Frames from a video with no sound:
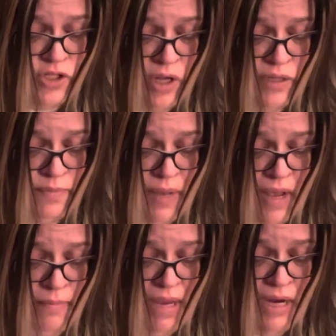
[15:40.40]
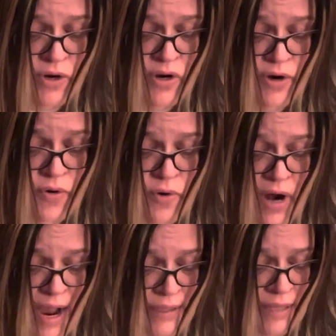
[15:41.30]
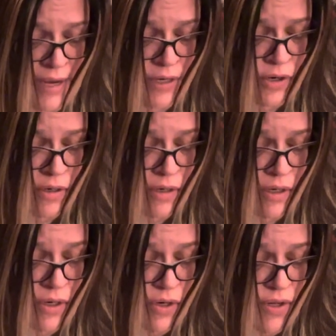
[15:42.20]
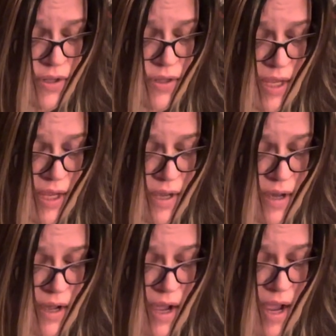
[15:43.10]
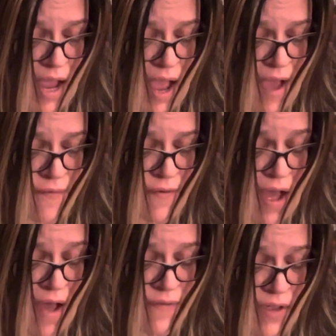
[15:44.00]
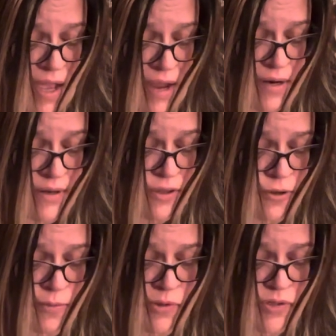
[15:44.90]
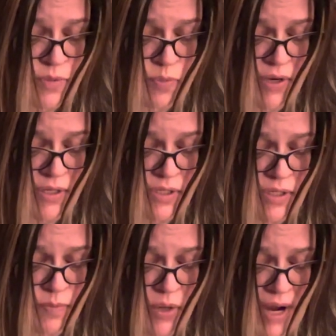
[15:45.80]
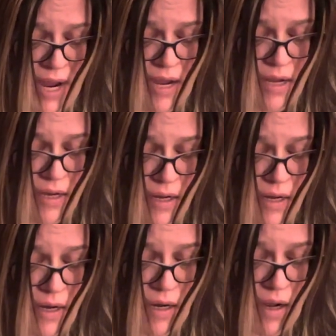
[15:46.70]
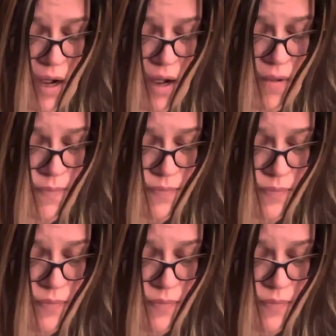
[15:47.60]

Chocolate Bomb Maker or eyeliner. The Av Thermal Spring Spray. Um,